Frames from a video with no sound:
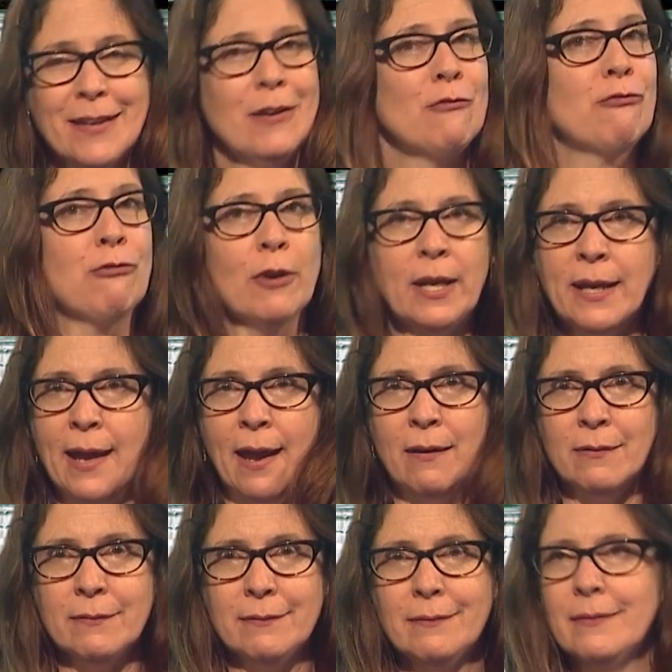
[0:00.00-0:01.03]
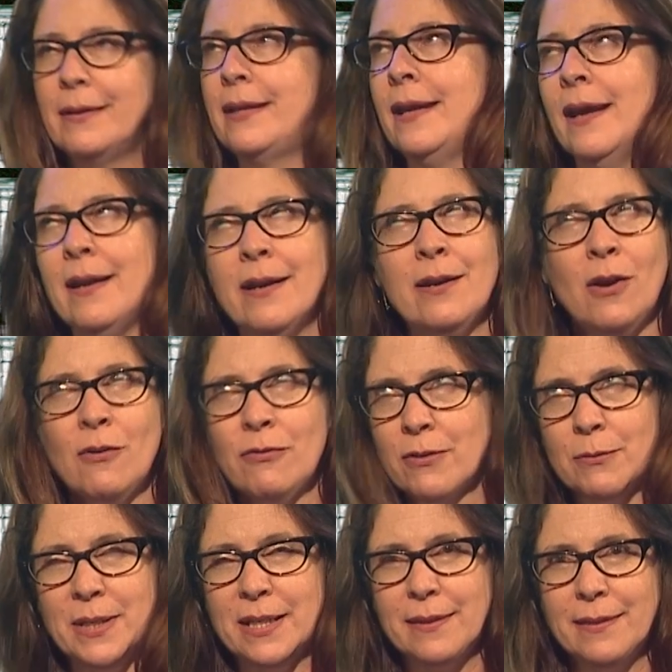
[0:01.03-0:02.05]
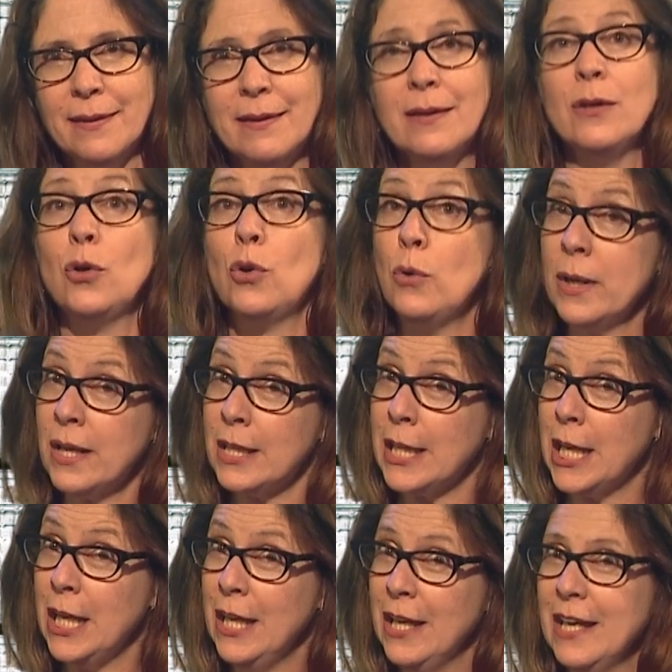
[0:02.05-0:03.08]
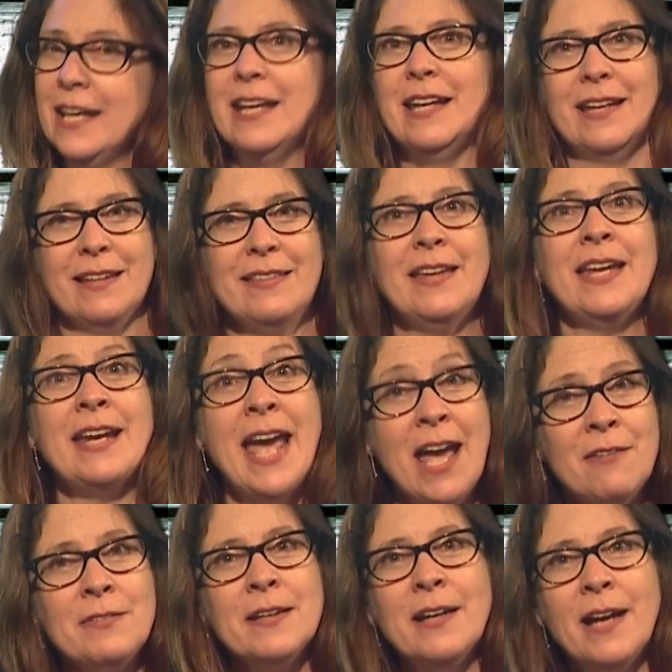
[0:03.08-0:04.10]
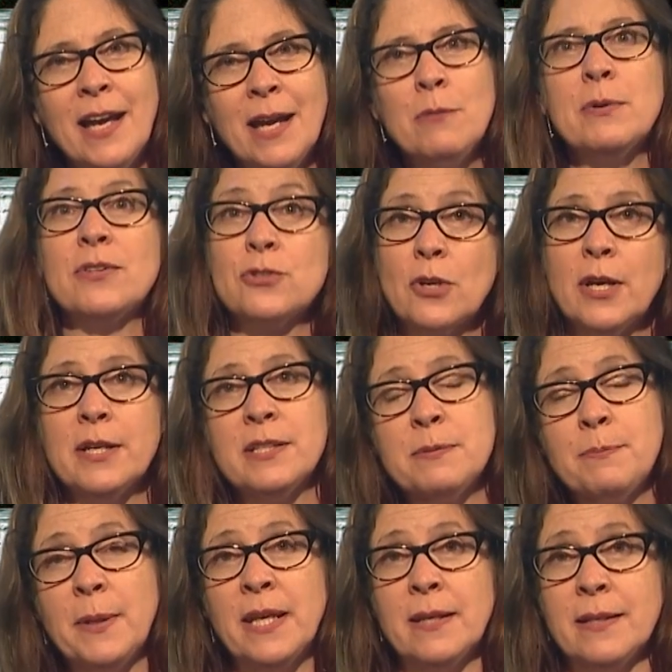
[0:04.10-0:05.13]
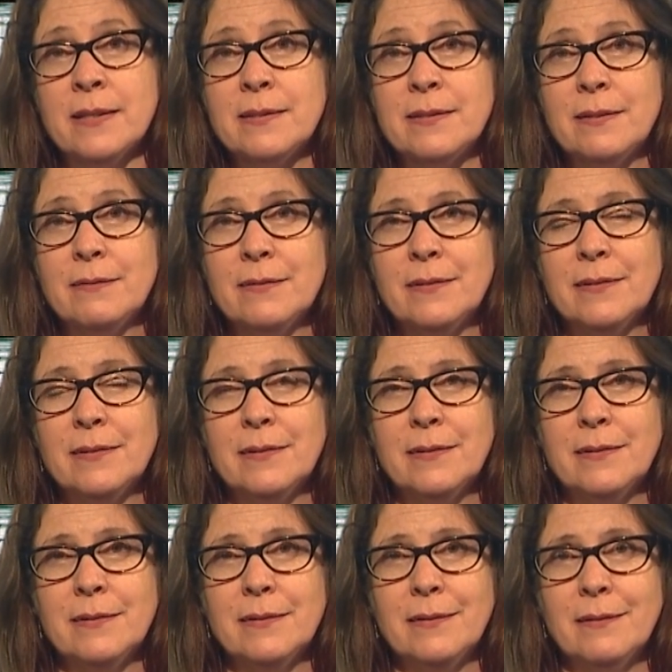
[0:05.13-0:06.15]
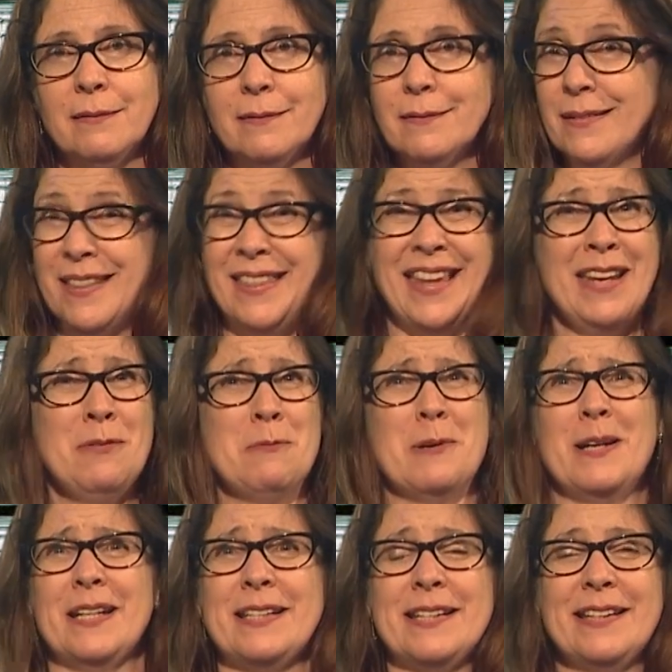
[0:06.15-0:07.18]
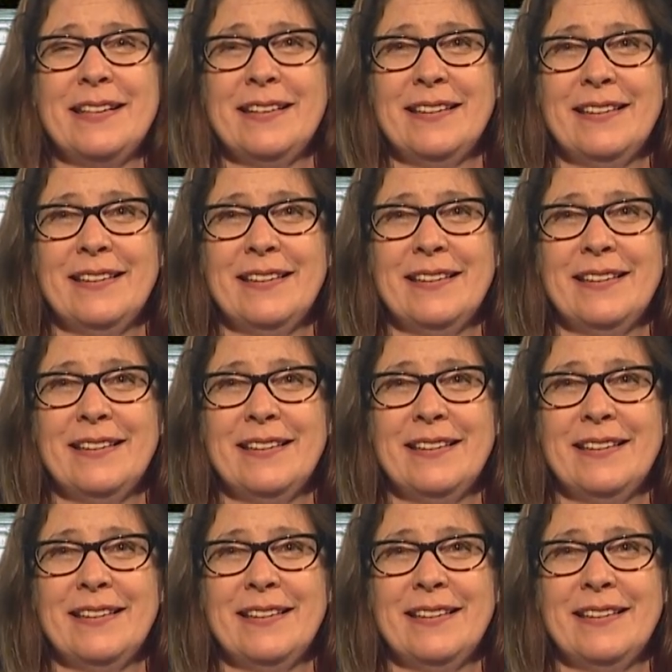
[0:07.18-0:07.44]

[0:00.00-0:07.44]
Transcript: Freak out, get it over with quickly, then have the guy withdraw his penis. Then what?